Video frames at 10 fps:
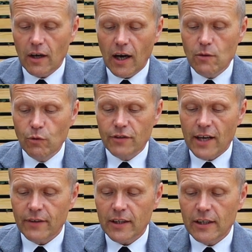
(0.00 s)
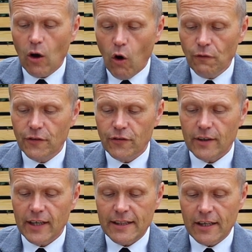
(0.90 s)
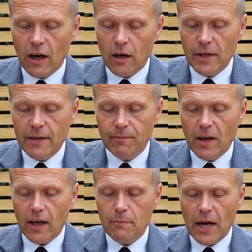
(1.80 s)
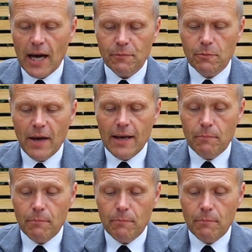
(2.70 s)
I was never an officer in the army and perhaps may,